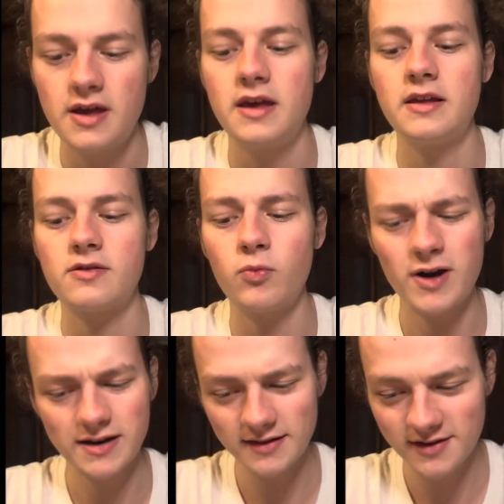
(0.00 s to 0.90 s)
It's
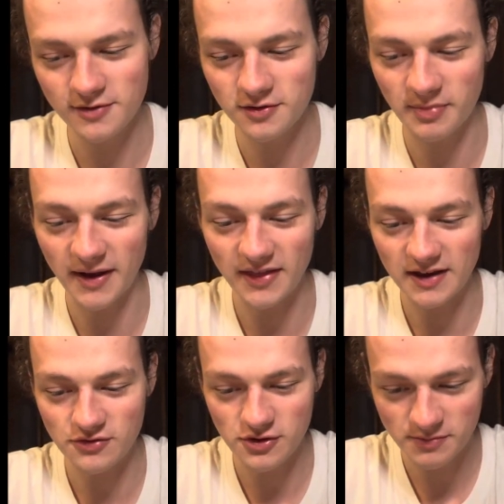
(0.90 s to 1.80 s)
widely used by the
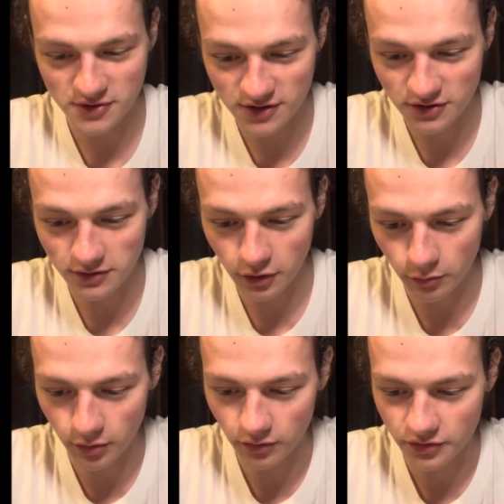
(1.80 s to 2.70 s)
Egyptian
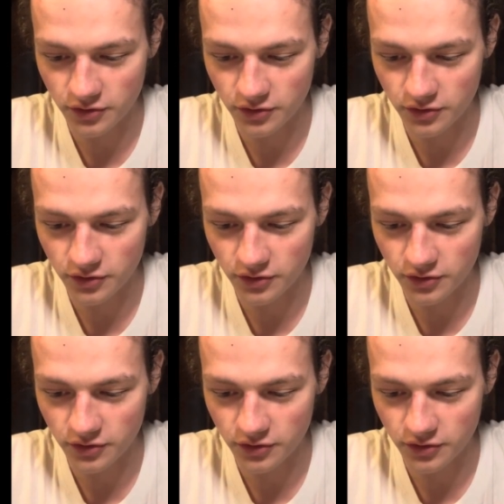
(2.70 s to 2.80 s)
nobles